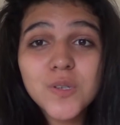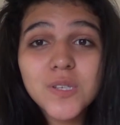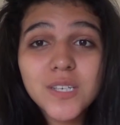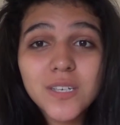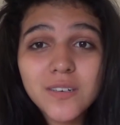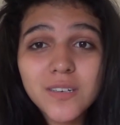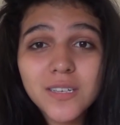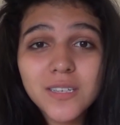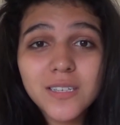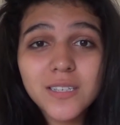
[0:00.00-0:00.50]

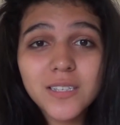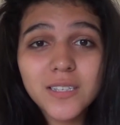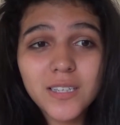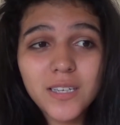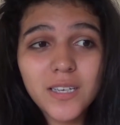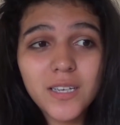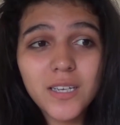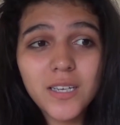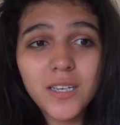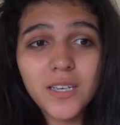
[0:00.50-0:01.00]

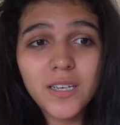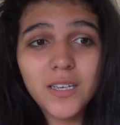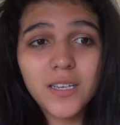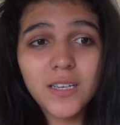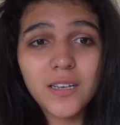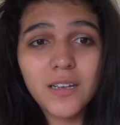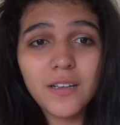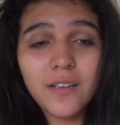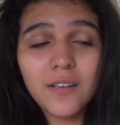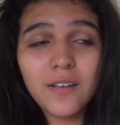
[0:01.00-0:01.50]
seriously.
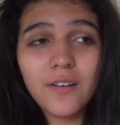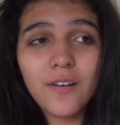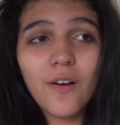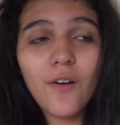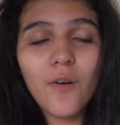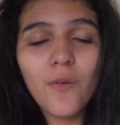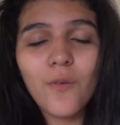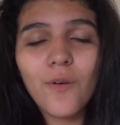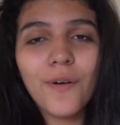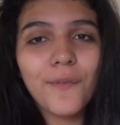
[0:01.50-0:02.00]

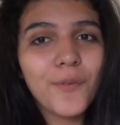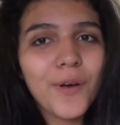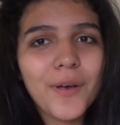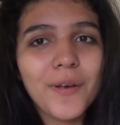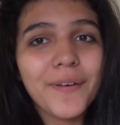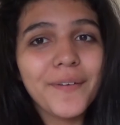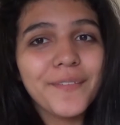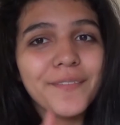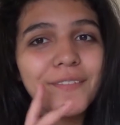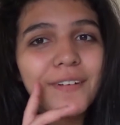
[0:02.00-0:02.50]
Oh
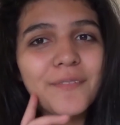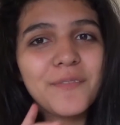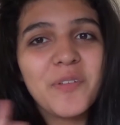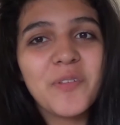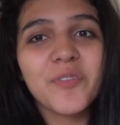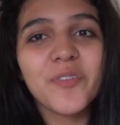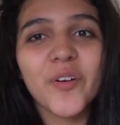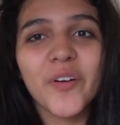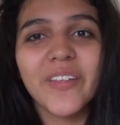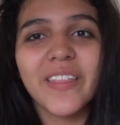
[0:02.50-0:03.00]
wait, before